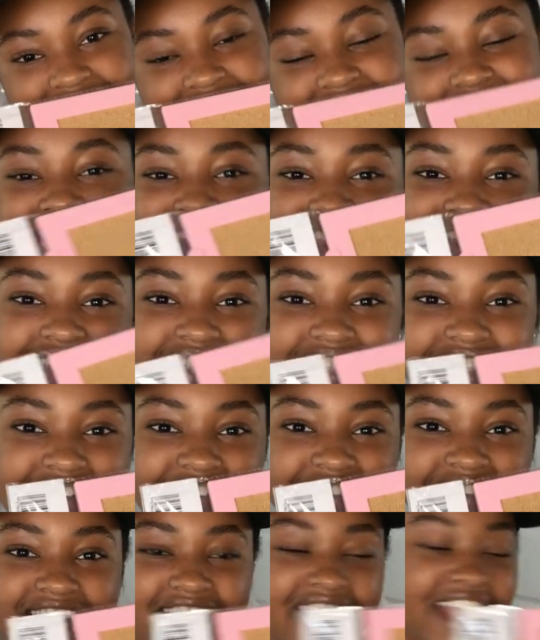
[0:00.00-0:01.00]
Do you see the
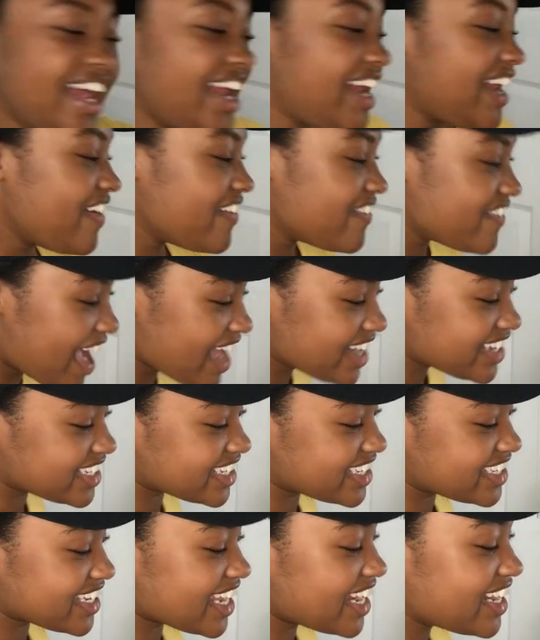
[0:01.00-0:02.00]
strawberry? It all
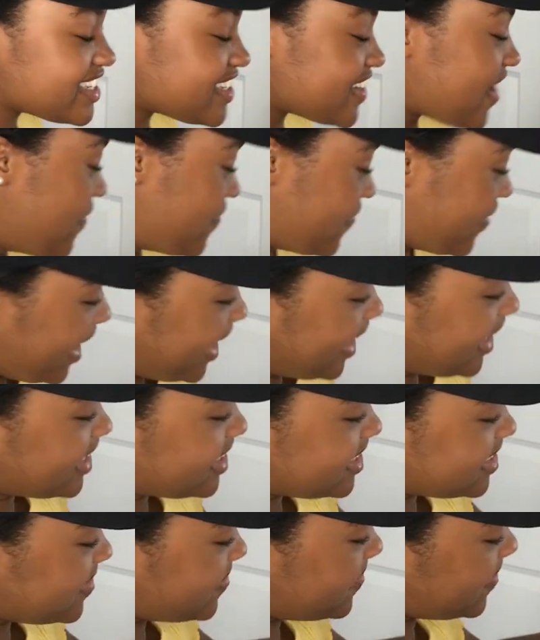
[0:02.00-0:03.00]
matches and it's all pink.
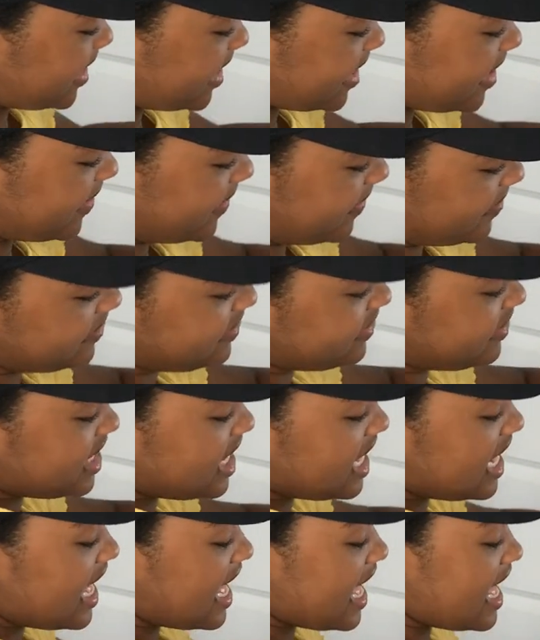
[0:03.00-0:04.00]
It's super cute.
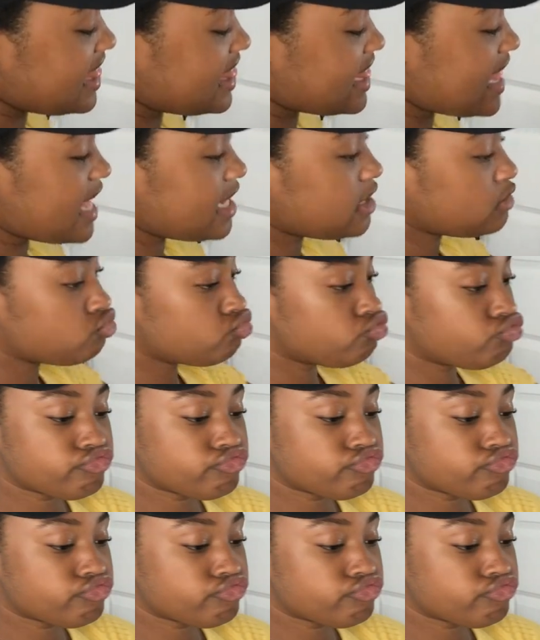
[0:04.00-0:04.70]
And then